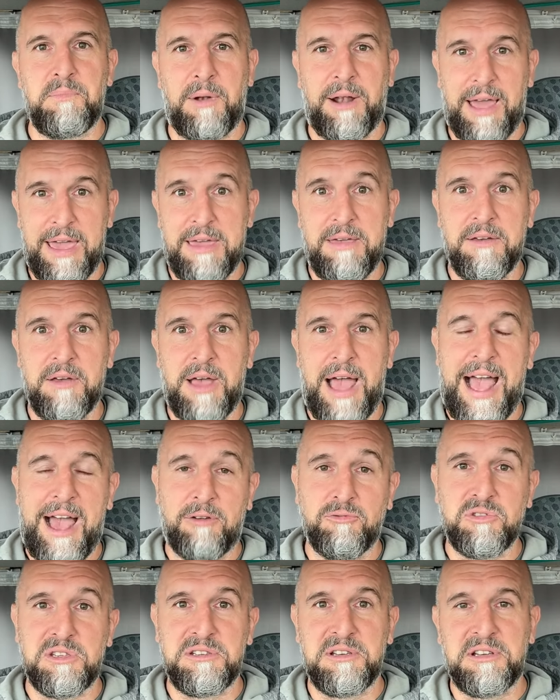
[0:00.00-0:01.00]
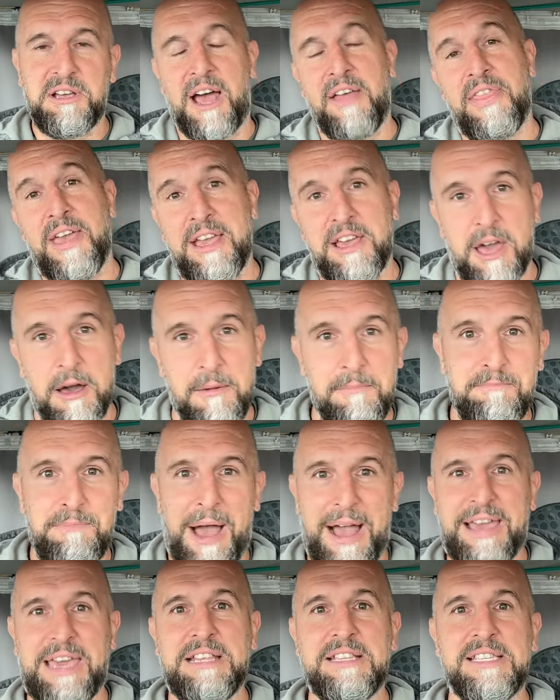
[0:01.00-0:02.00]
play out and then come
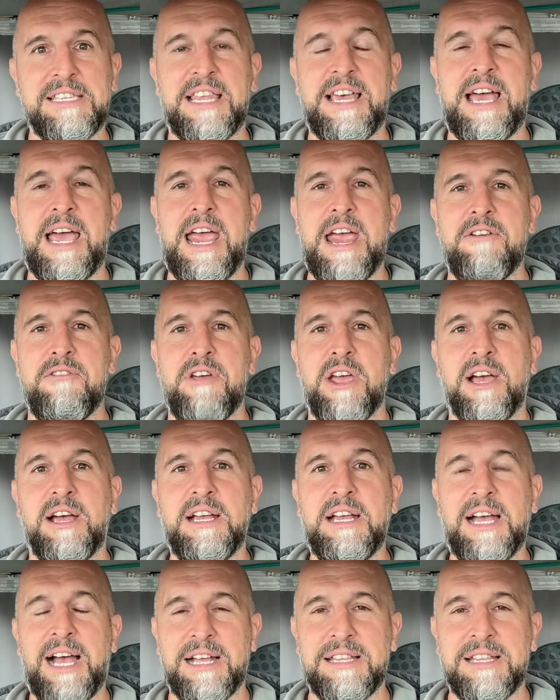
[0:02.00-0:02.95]
back into that area,